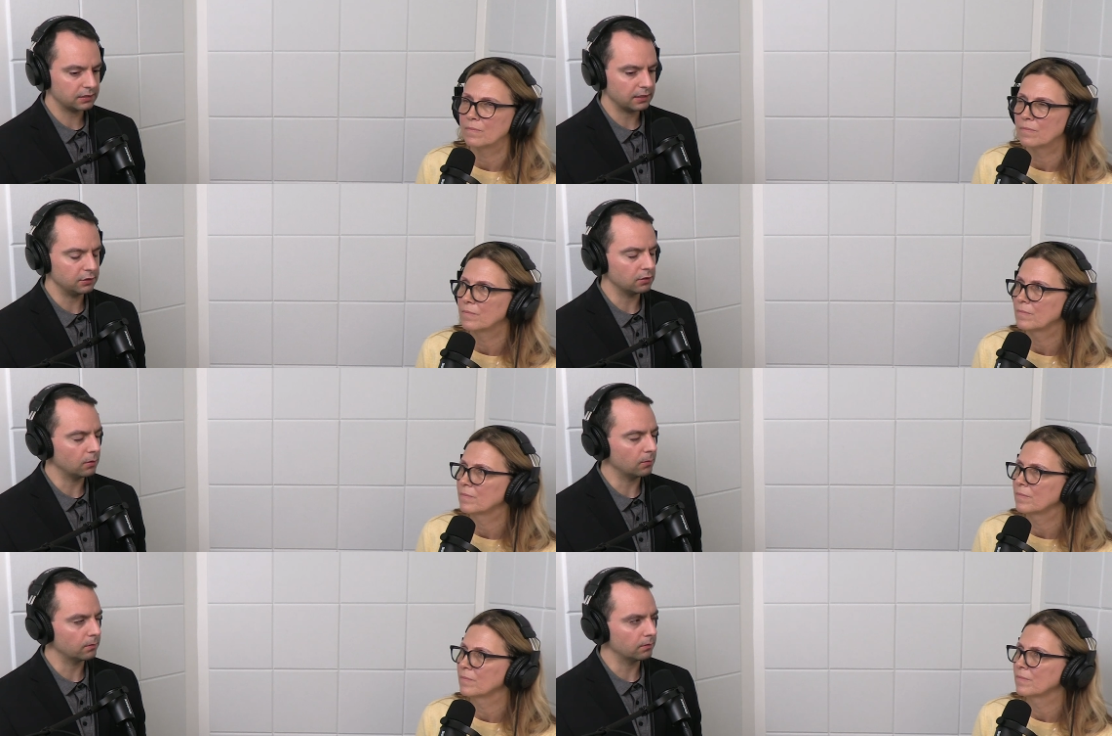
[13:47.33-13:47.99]
Speaker 1: and
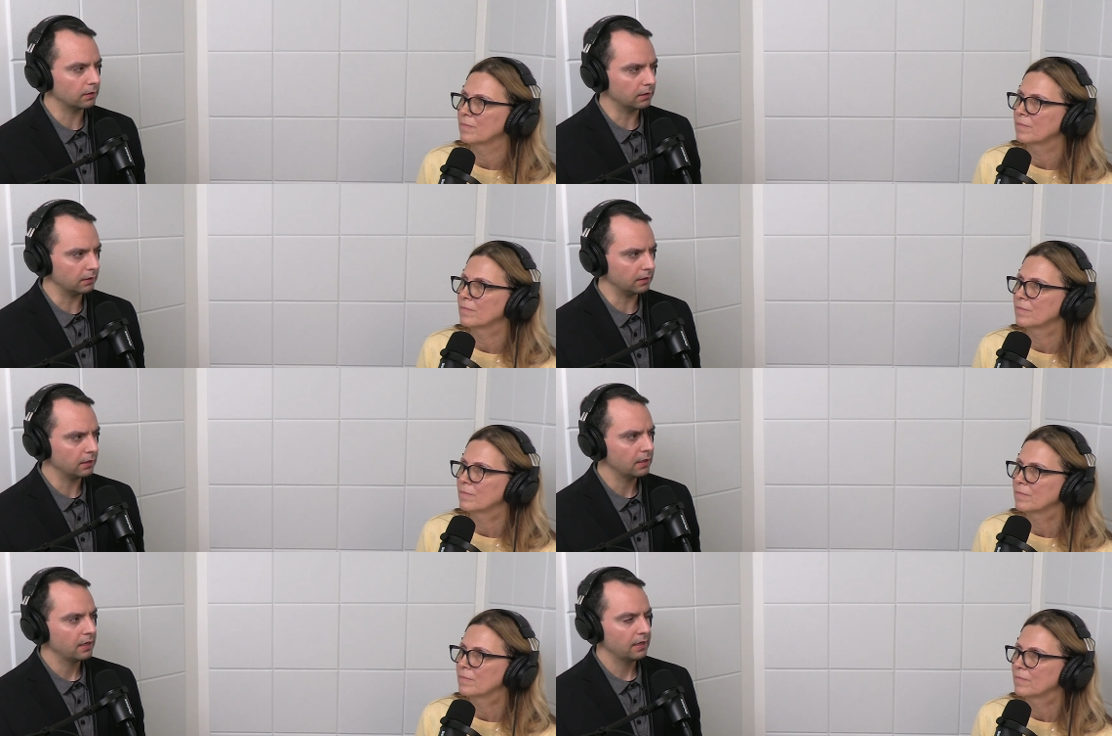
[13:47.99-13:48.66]
don't really
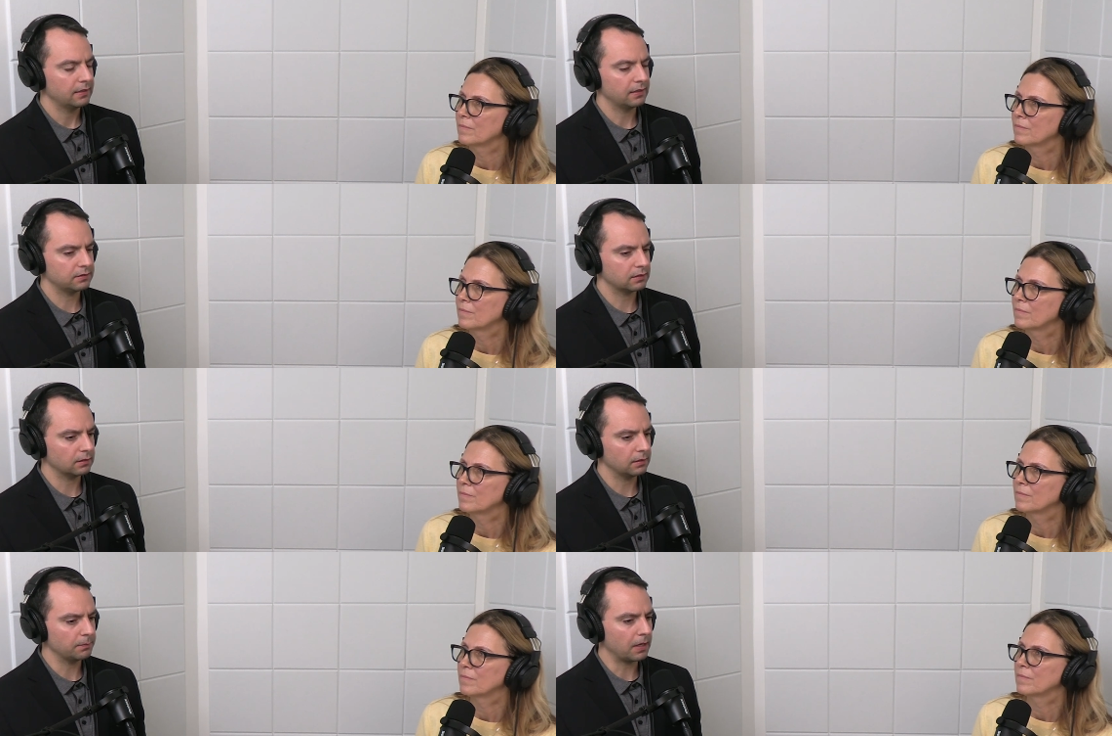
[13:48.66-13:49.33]

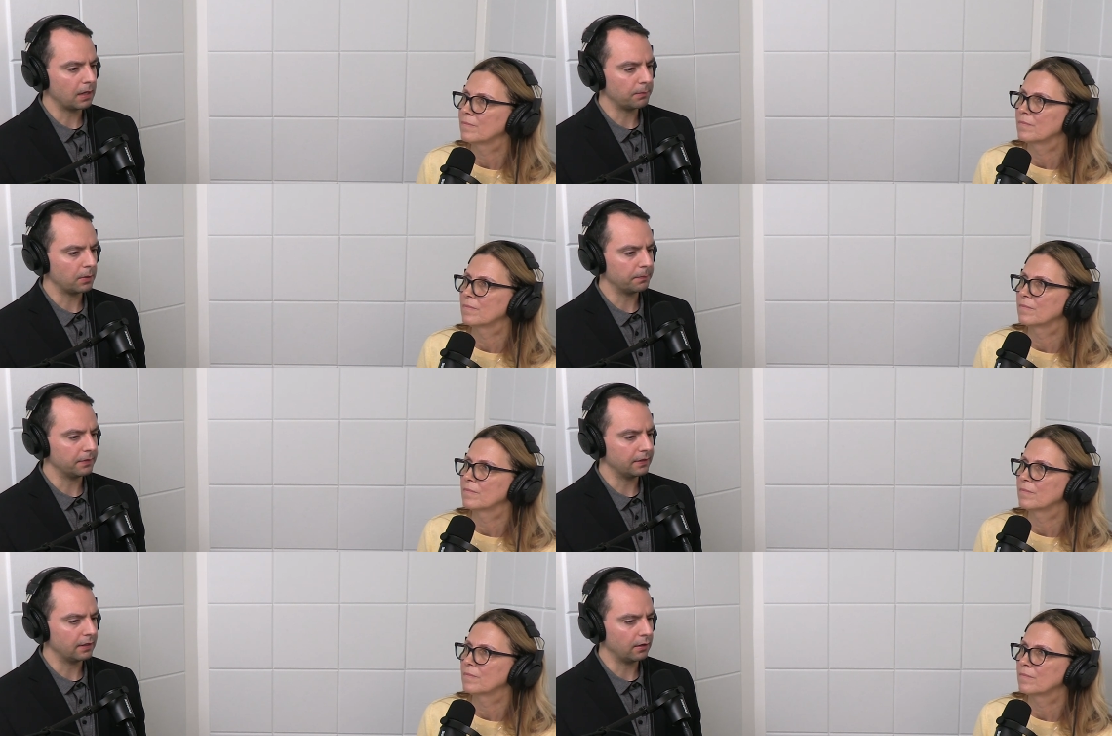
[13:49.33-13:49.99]
necessarily pop up
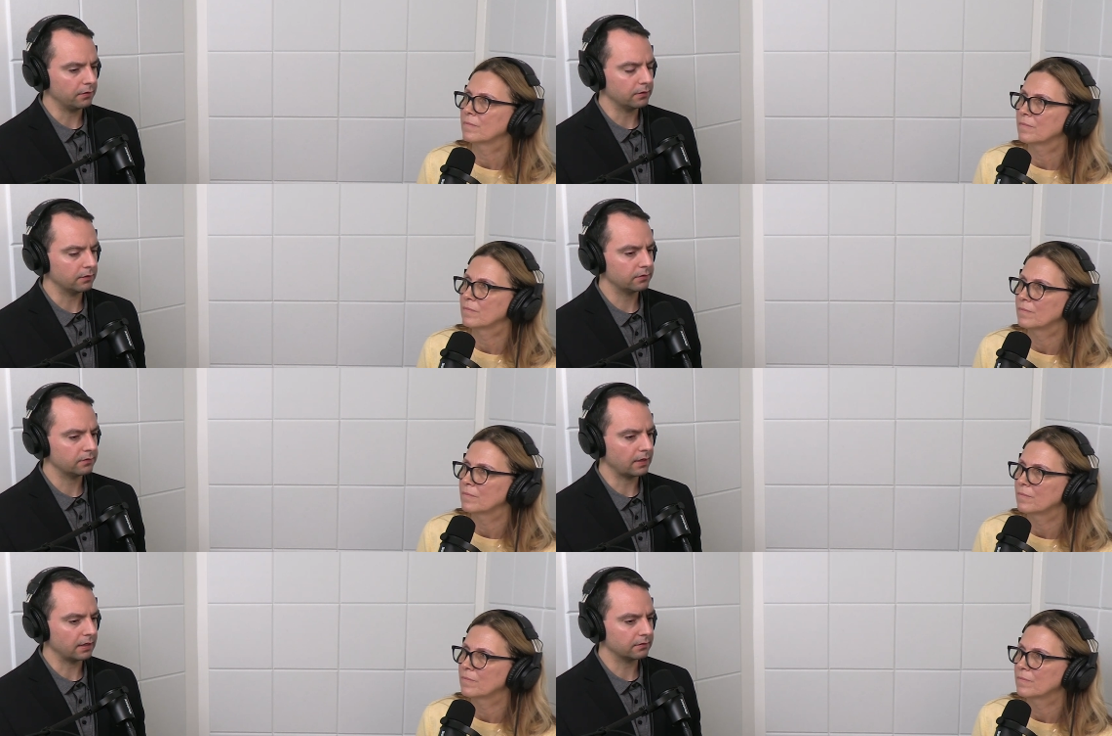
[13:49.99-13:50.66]
in other
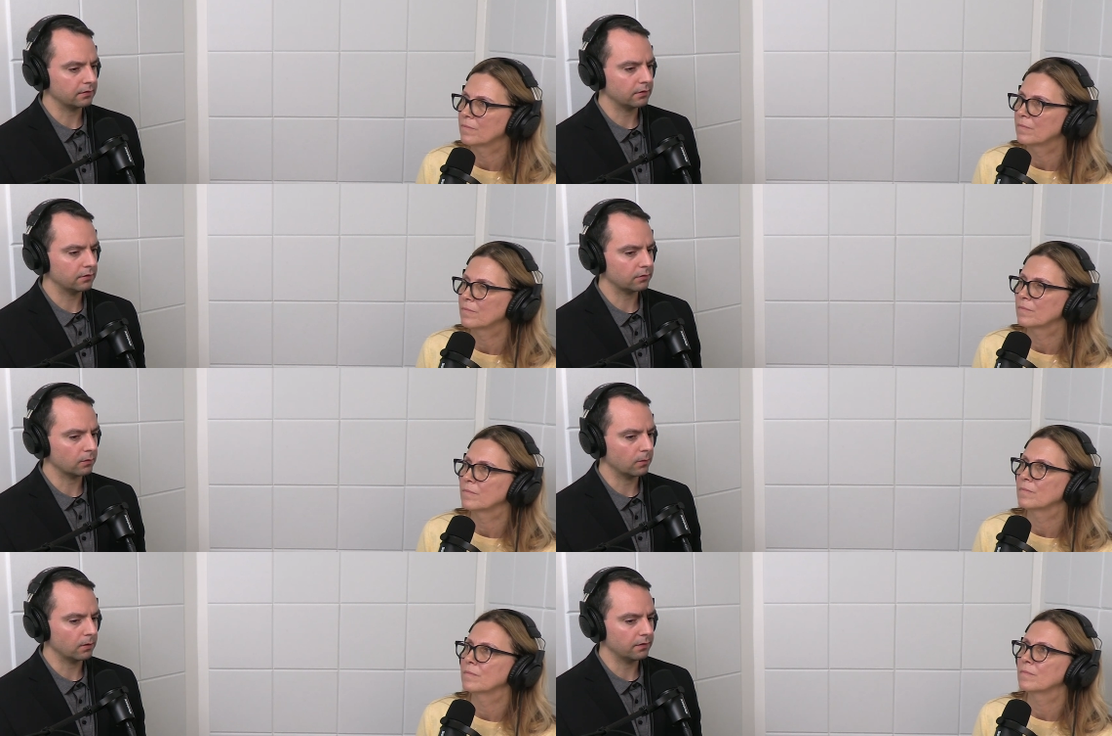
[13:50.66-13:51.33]
sectors
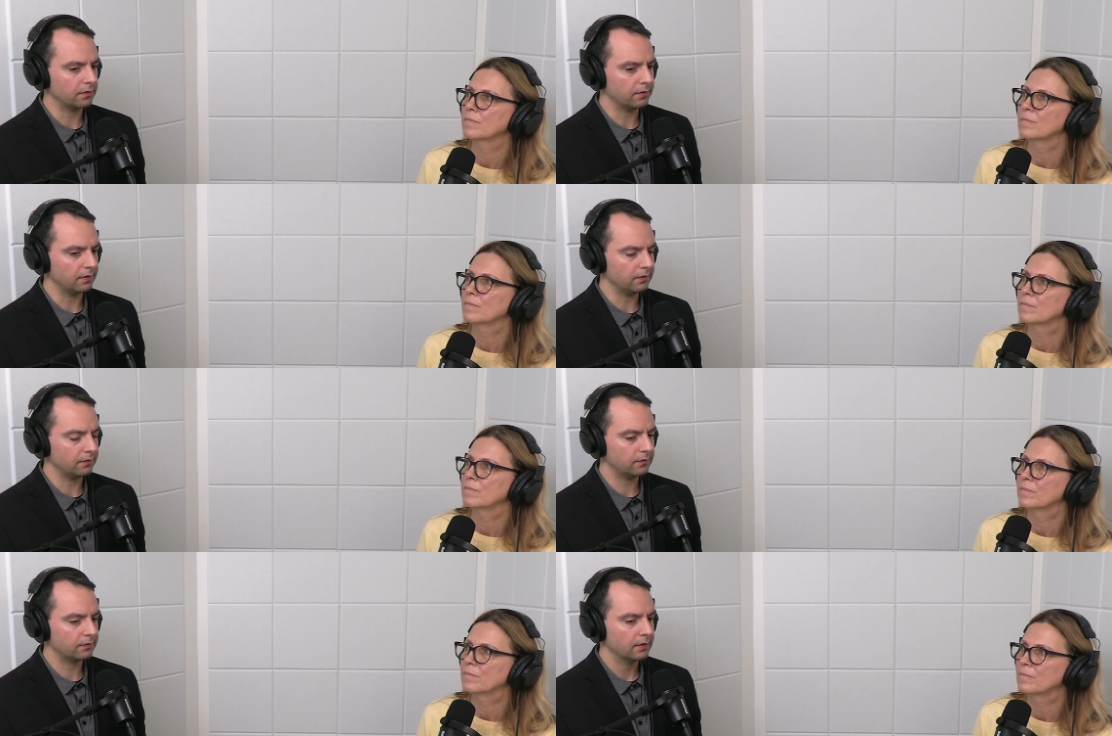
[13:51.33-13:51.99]
or
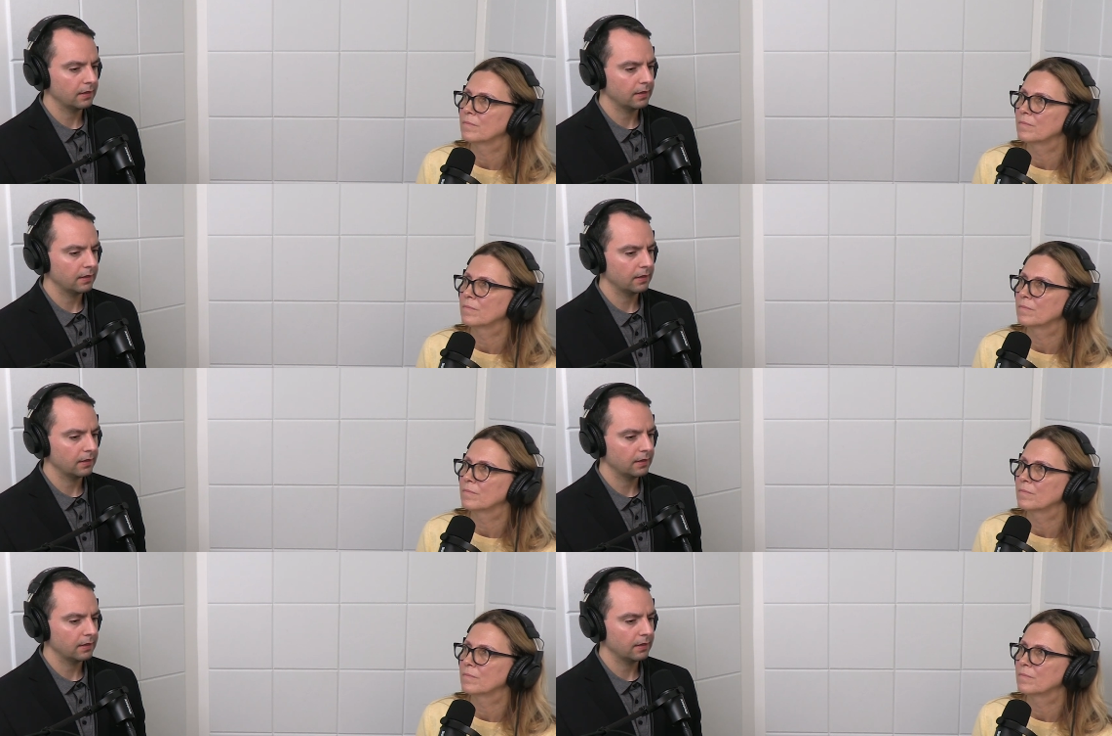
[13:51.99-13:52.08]
these